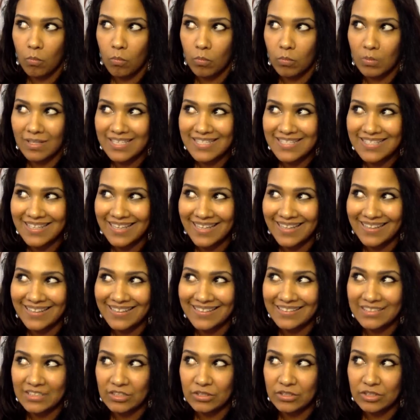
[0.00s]
less likely
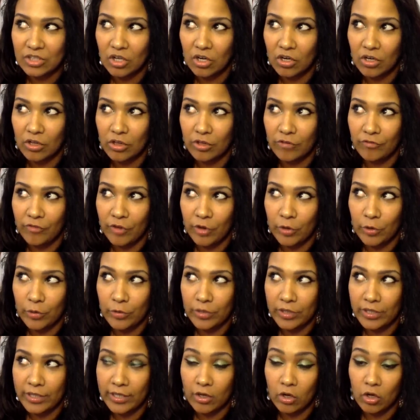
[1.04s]
to talk on the phone
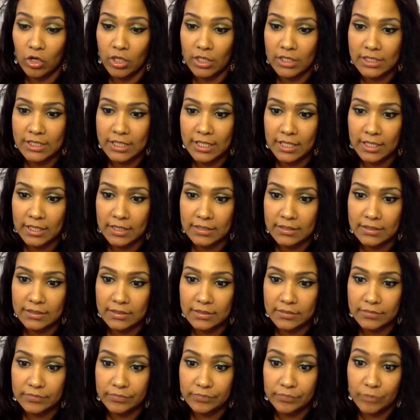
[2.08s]
than they are to text.
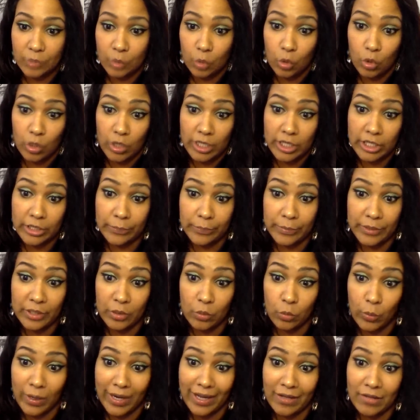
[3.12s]
Or he could be
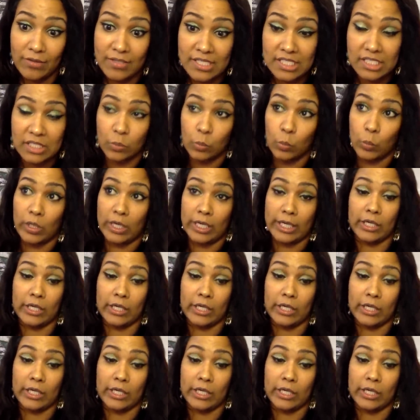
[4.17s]
around someone